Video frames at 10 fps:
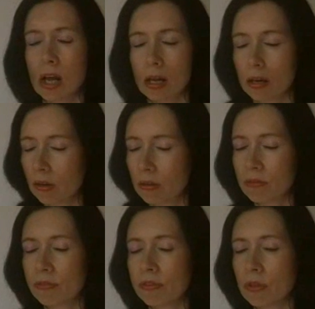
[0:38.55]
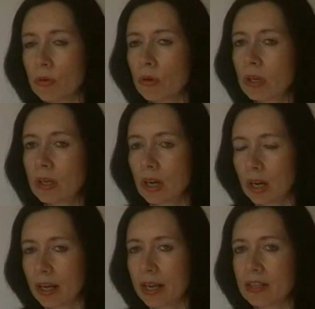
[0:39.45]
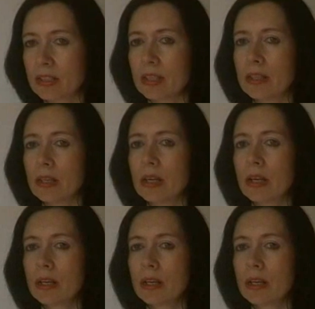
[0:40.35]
A lot of your clients and